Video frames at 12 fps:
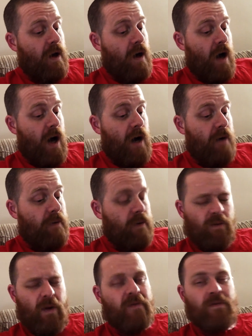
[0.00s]
I
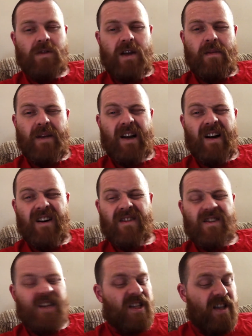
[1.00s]
think Jeremy
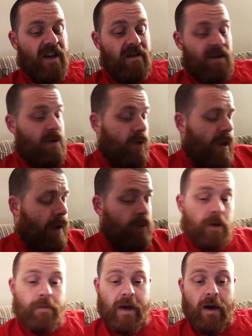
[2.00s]
Clarkson-ish then, don't know what that
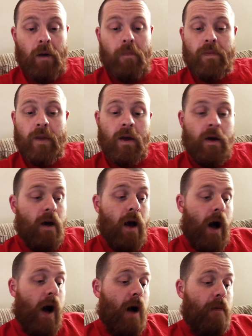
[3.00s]
was
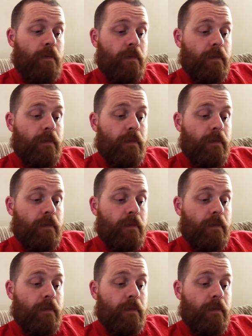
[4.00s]
about.